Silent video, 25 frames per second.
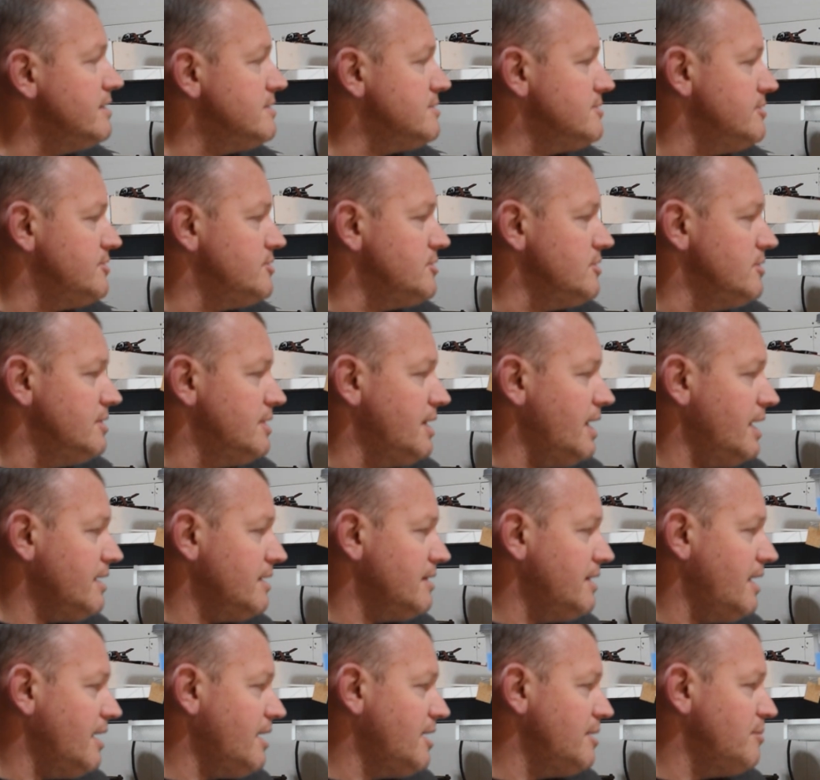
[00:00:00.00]
Essentially
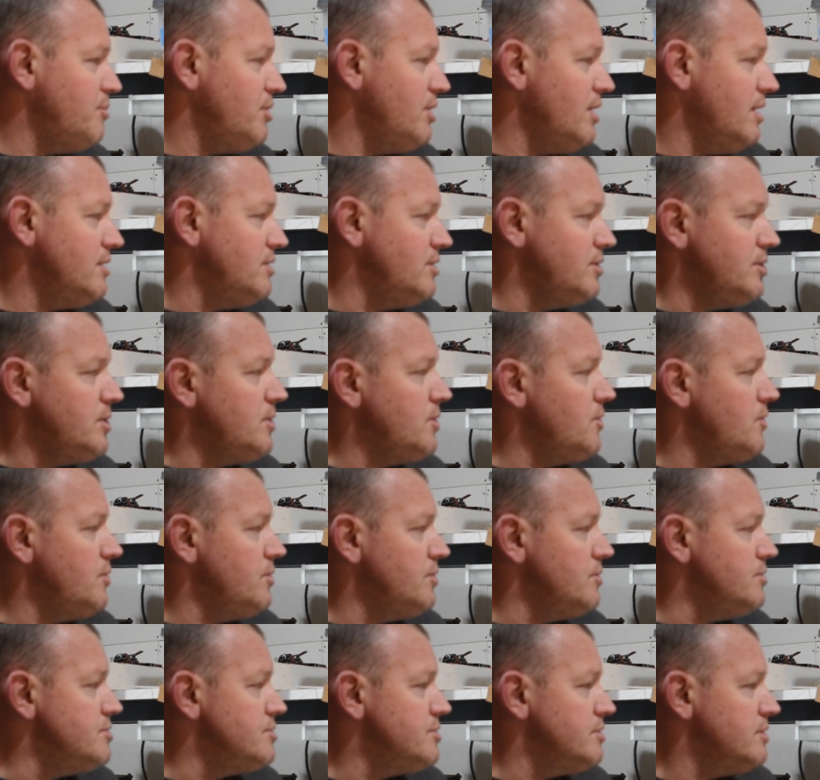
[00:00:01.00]
that could be a
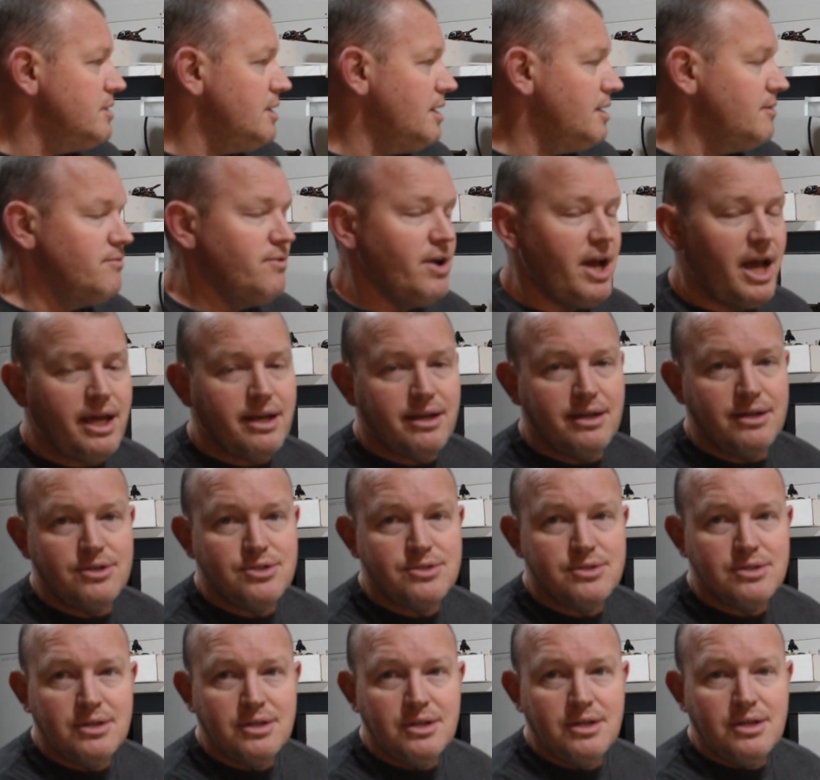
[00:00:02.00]
huge
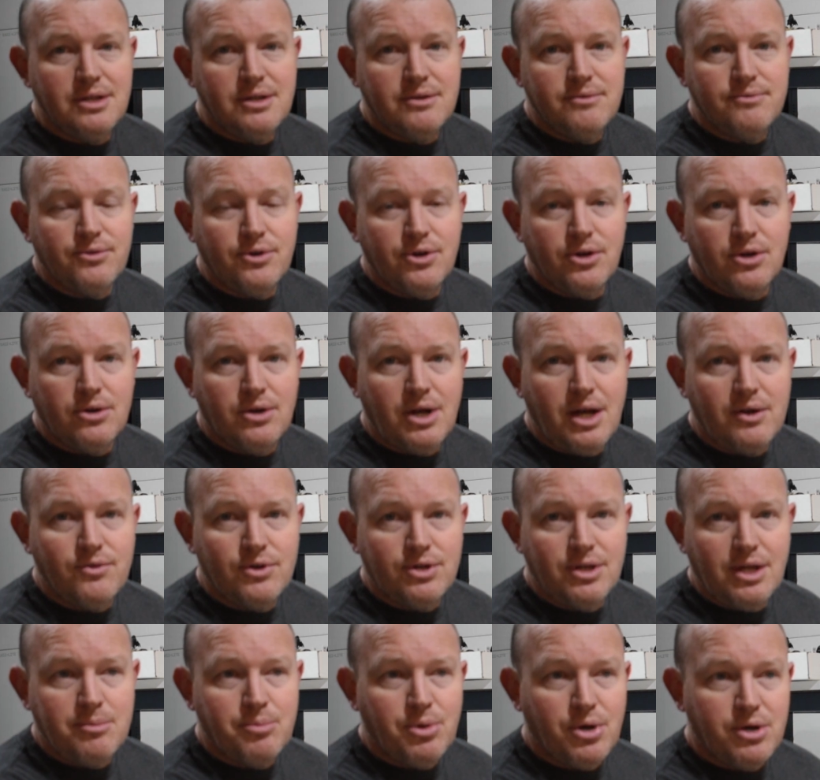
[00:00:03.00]
advantage for your
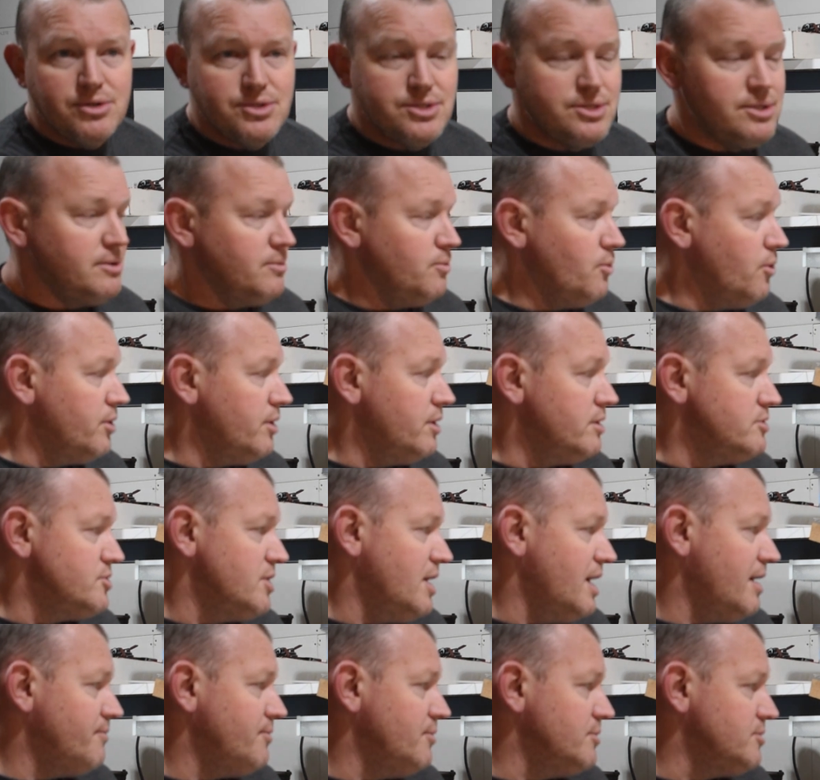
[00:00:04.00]
everyday person wanting to
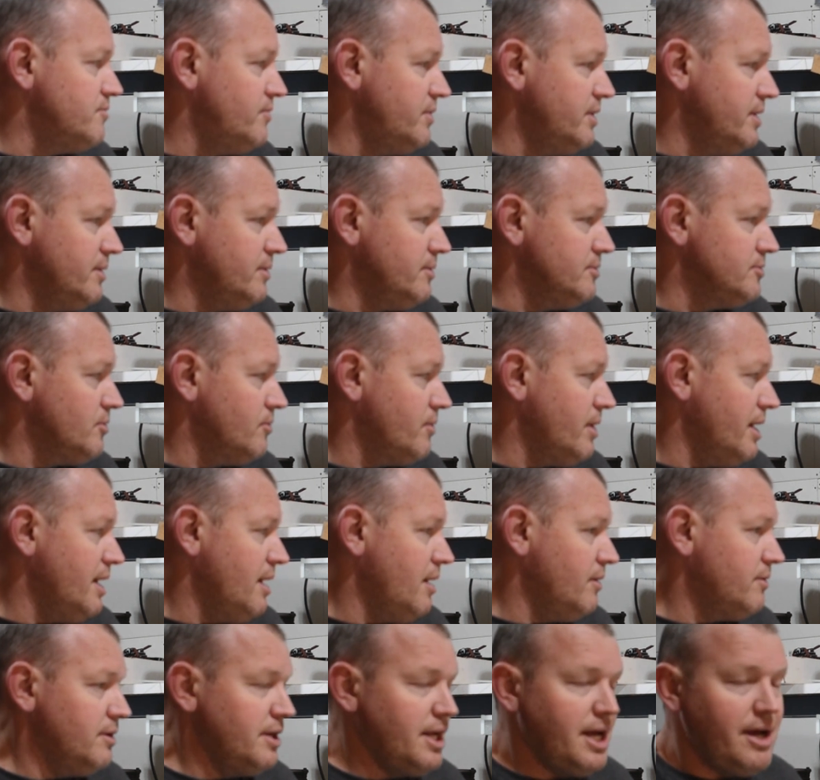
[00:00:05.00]
drive those vehicles
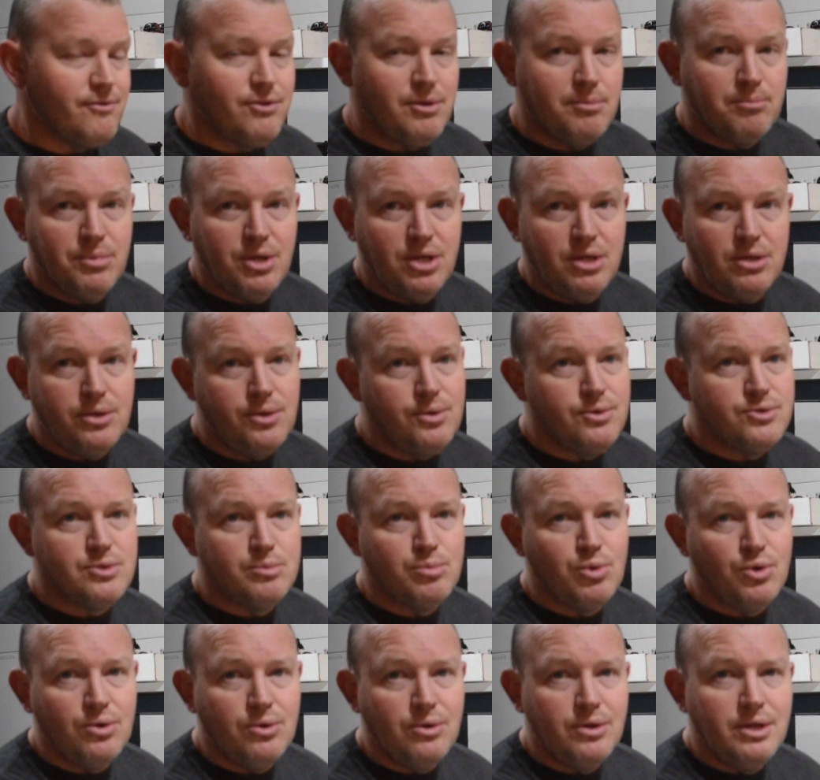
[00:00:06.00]
around and have them be
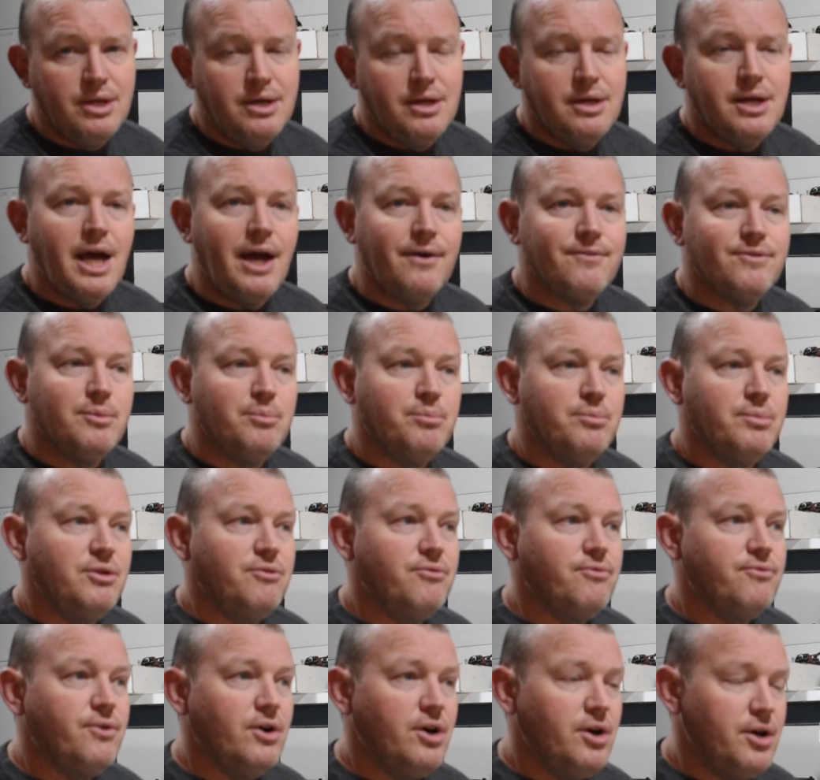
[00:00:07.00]
usable, have them be
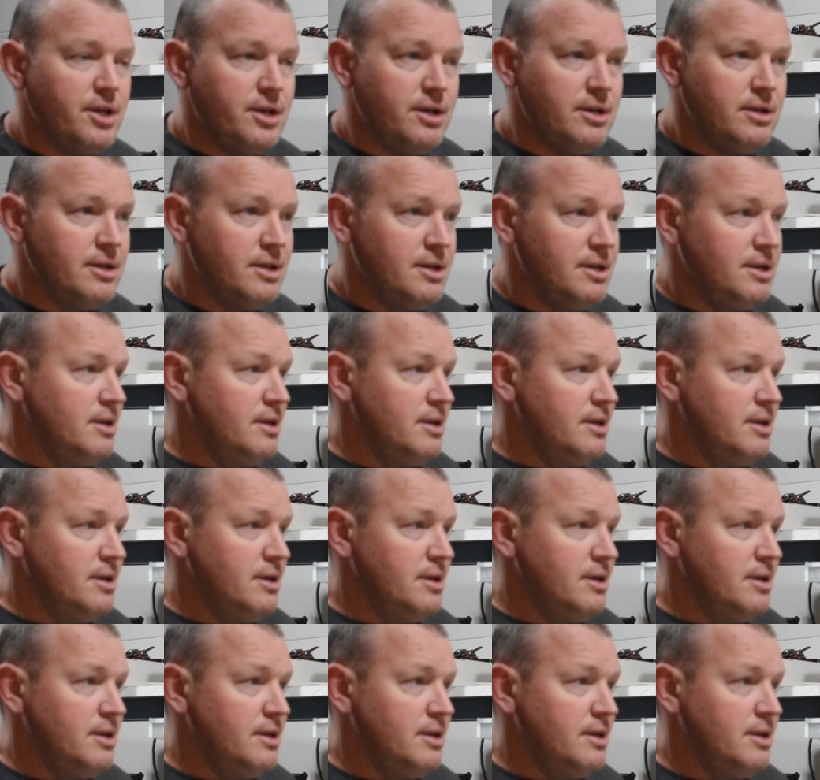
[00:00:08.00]
fun,